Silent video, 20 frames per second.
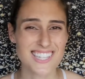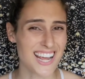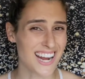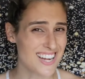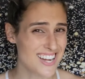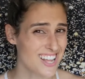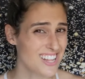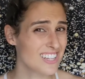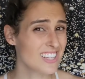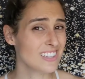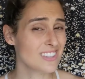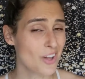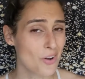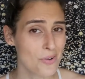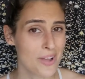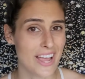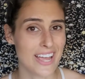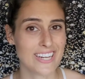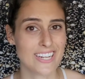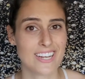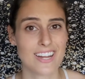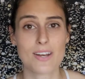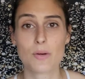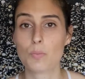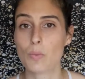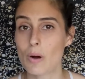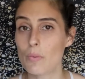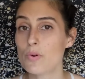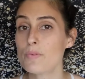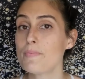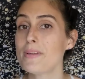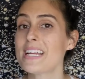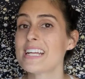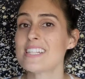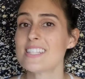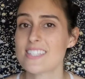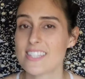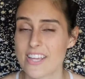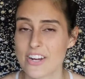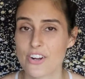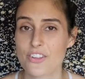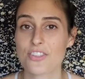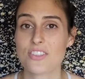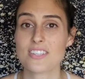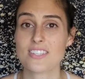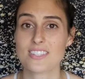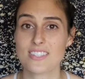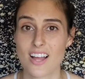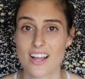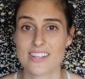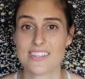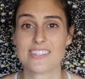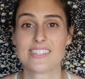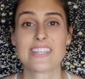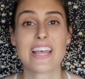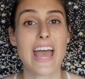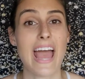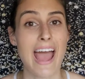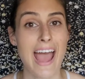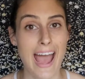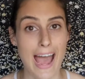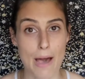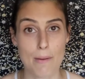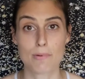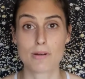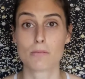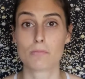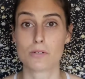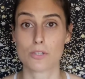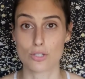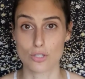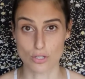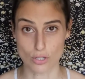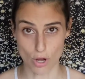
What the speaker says: technically located in what would be considered the sun's habitable